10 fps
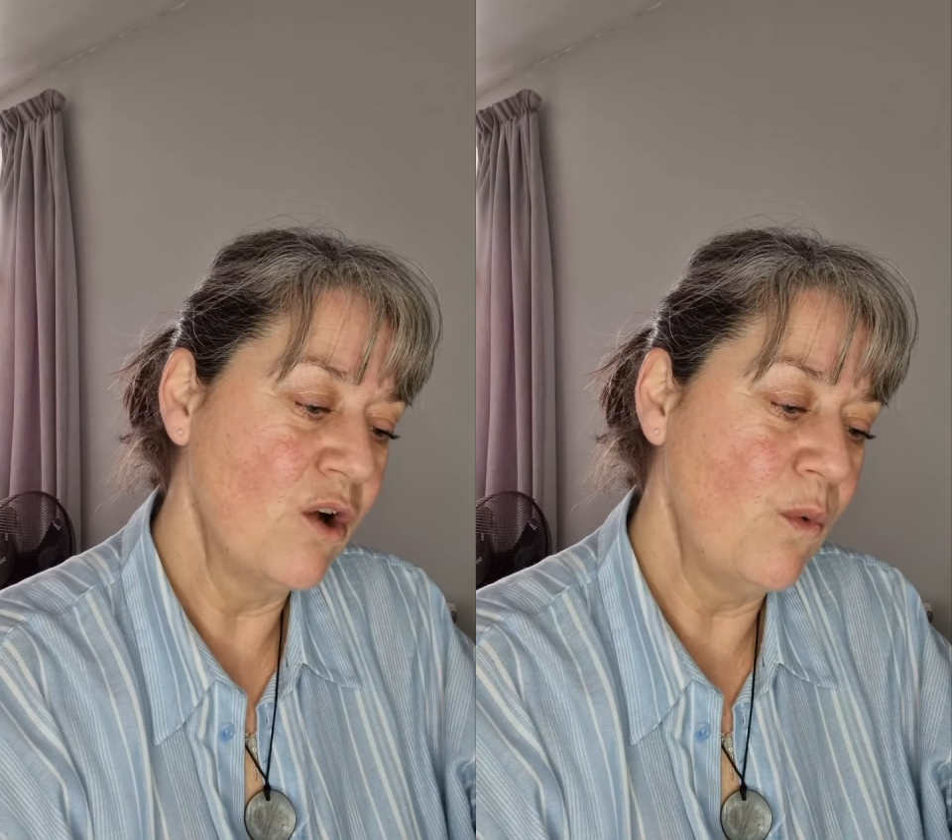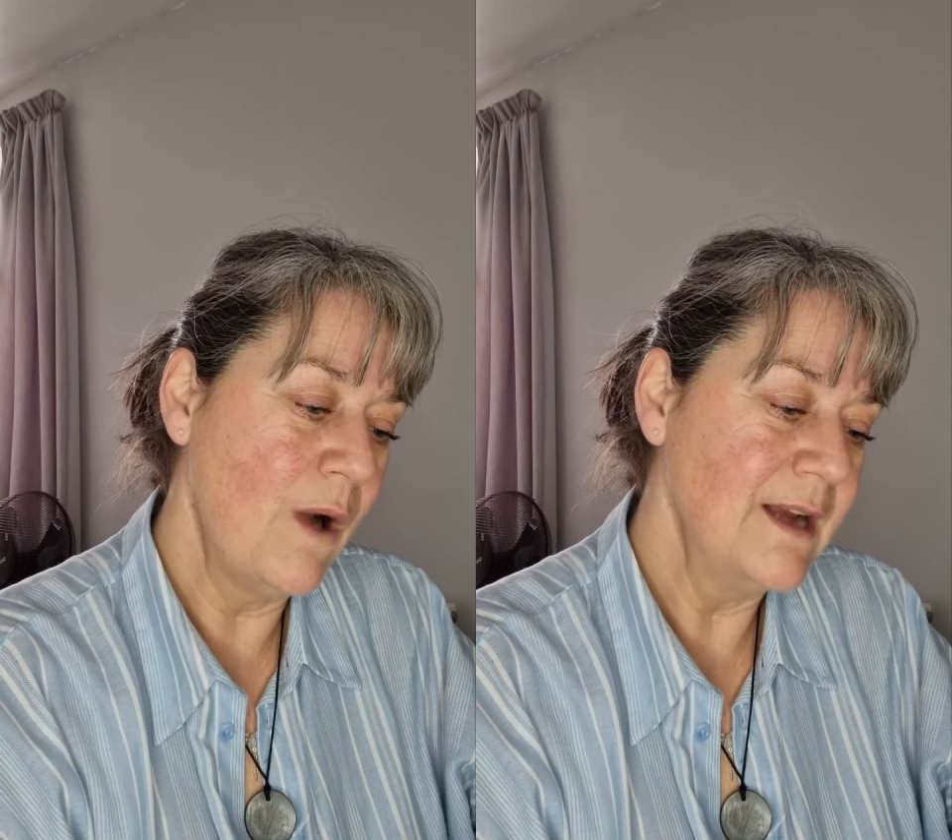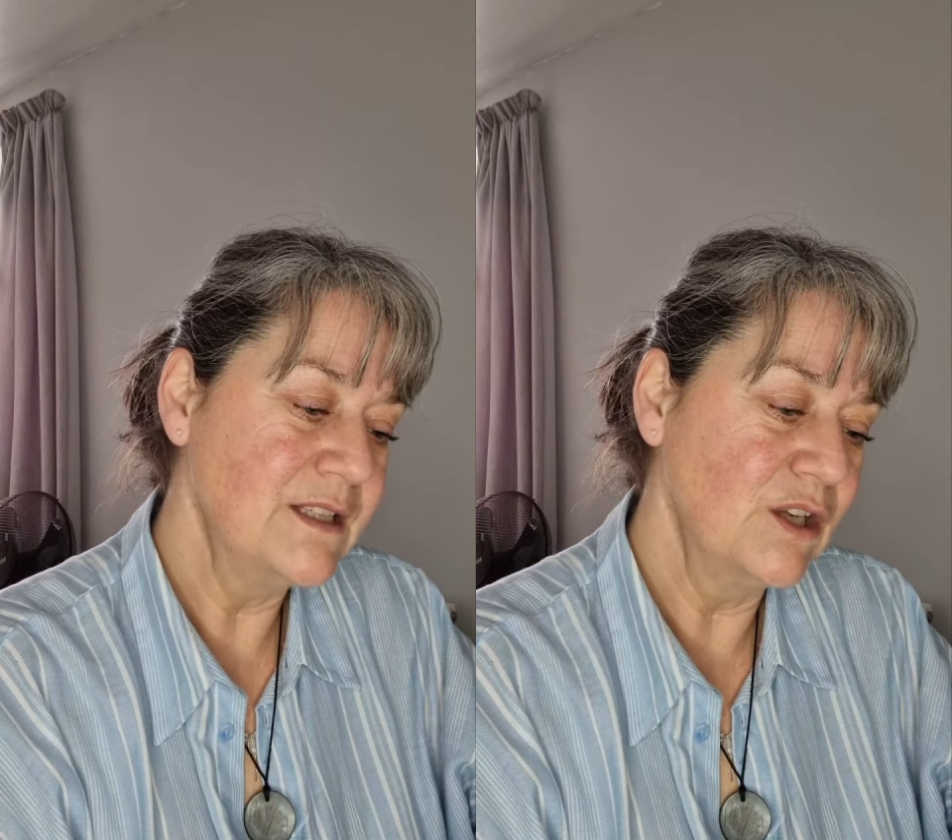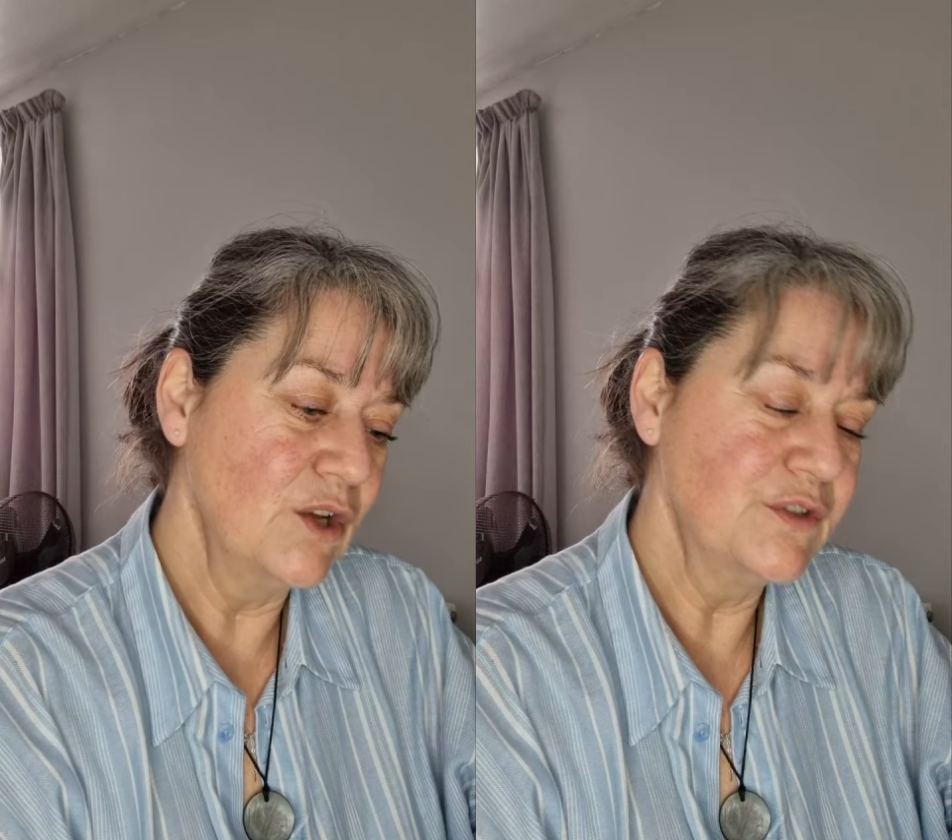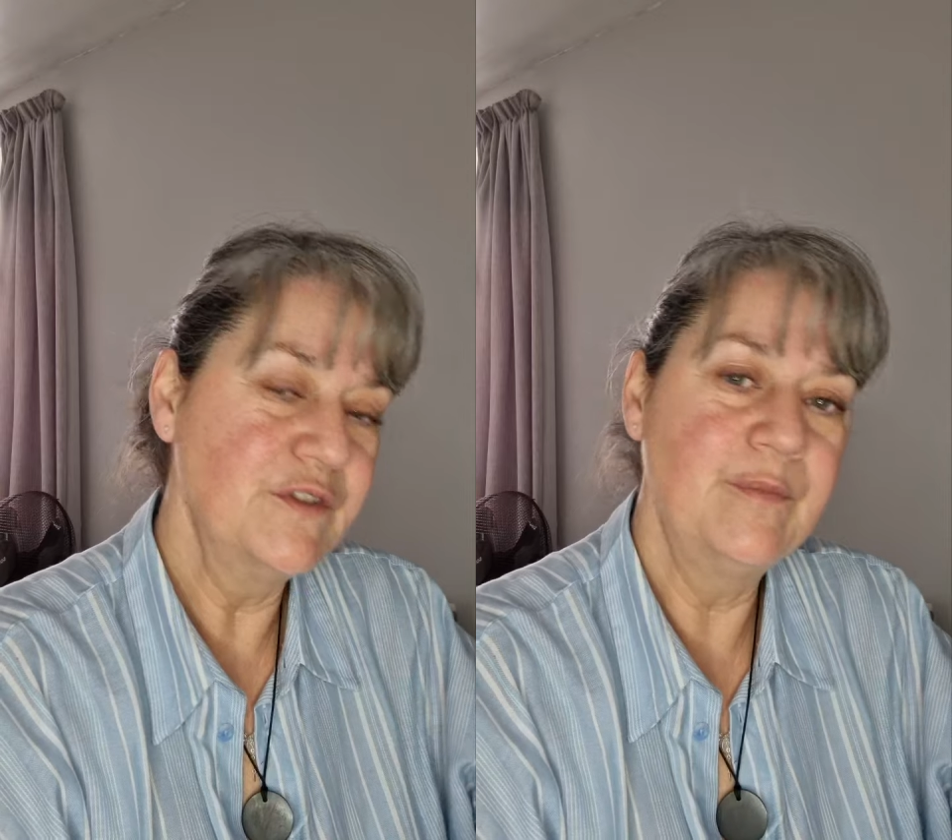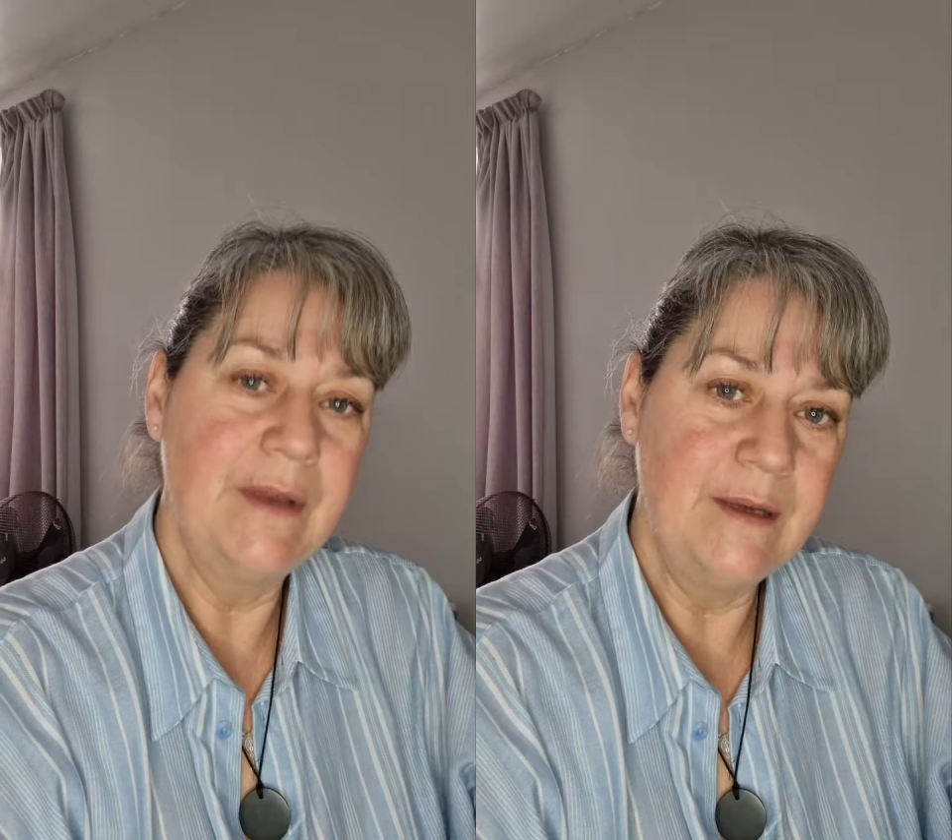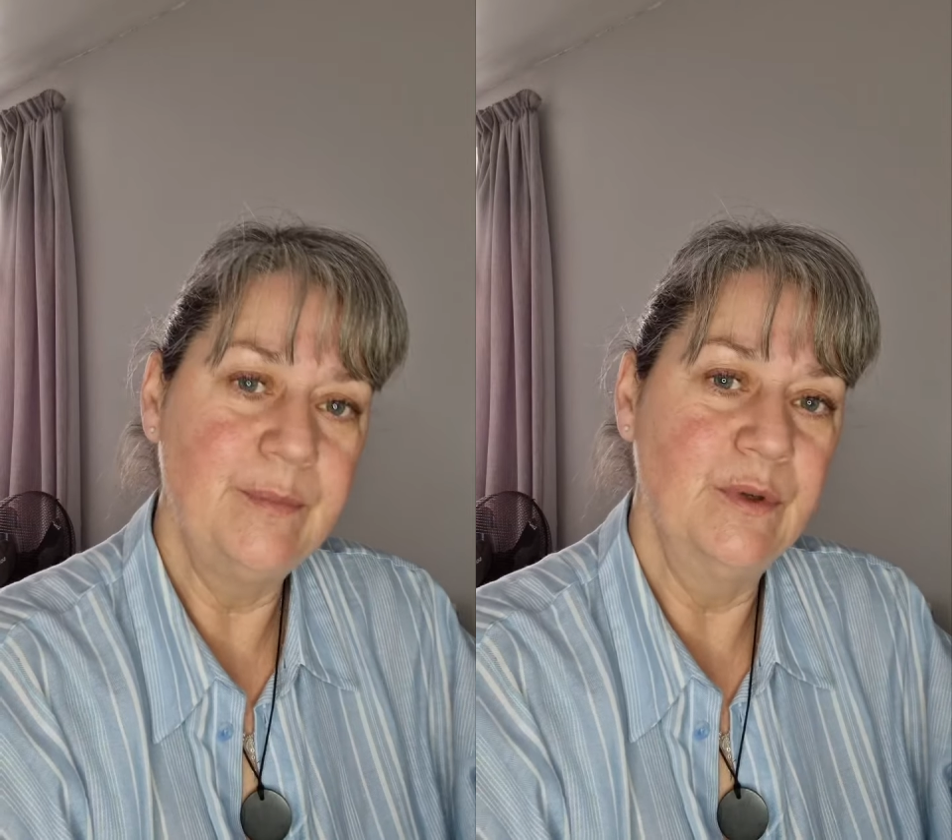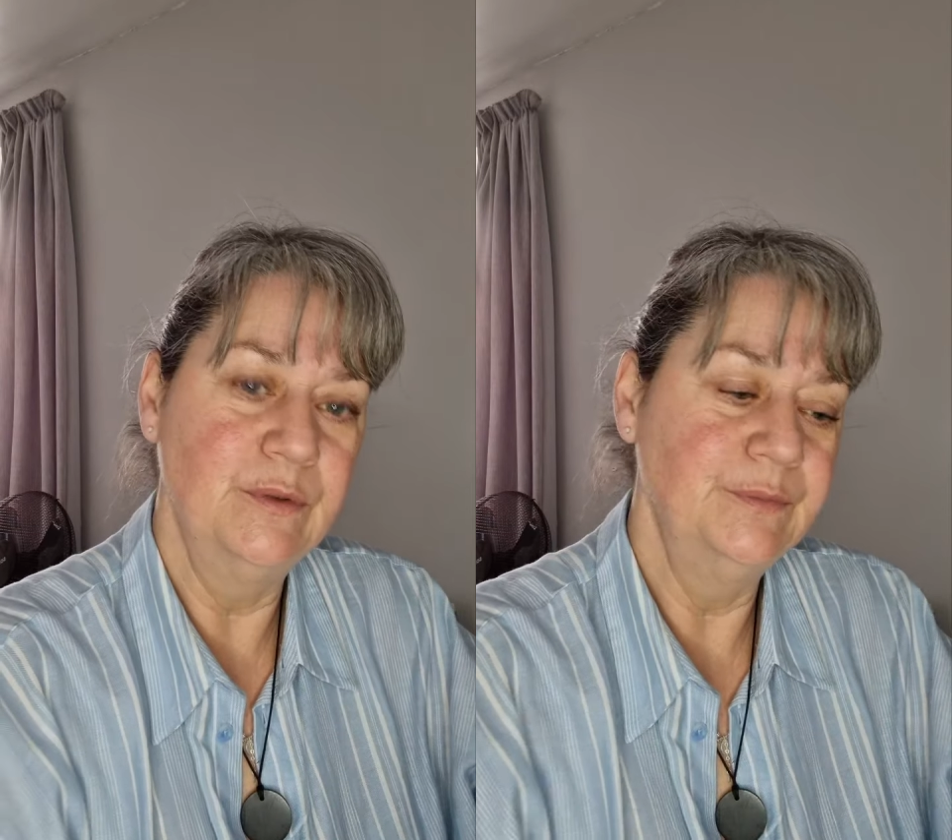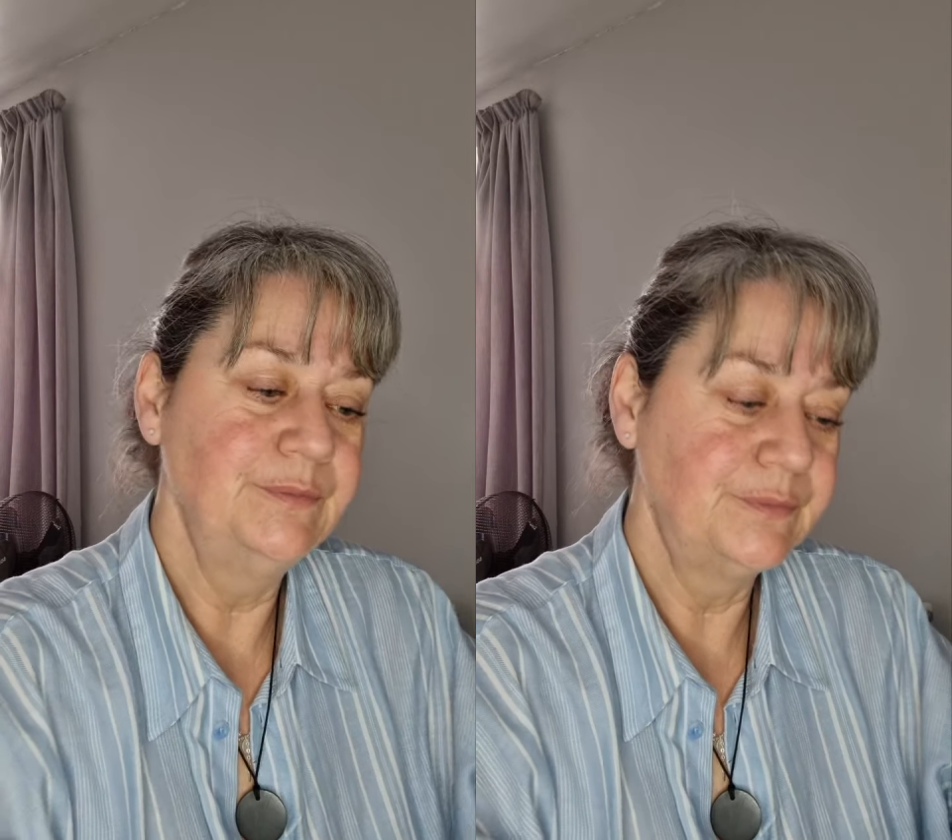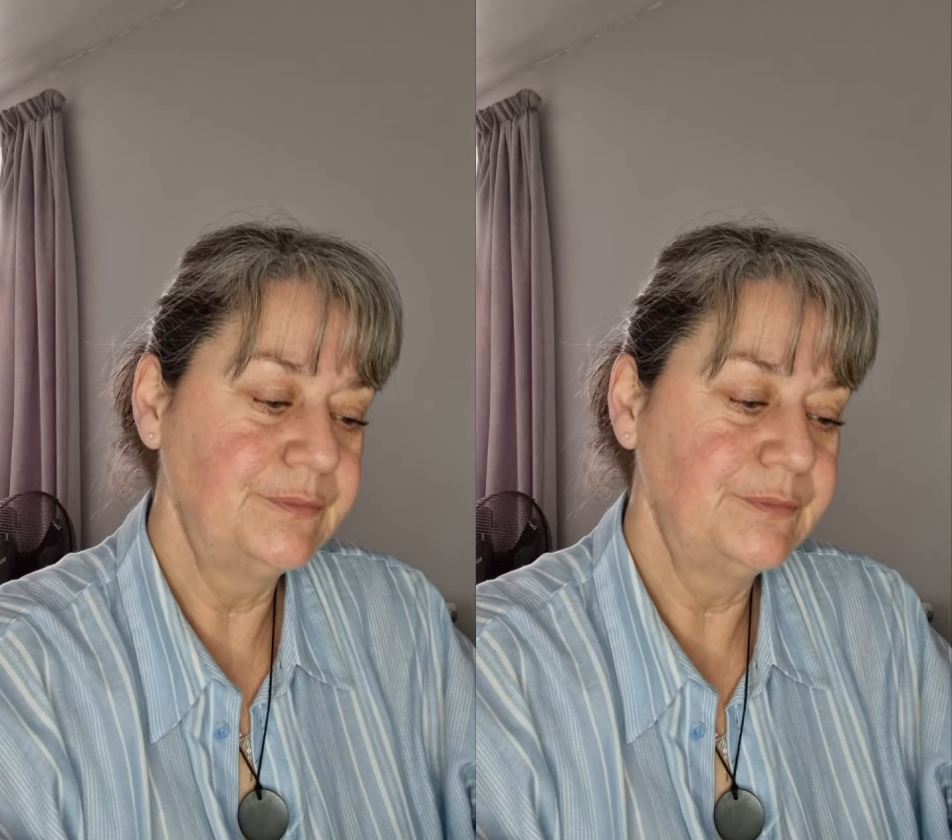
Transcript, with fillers: quite a lot of people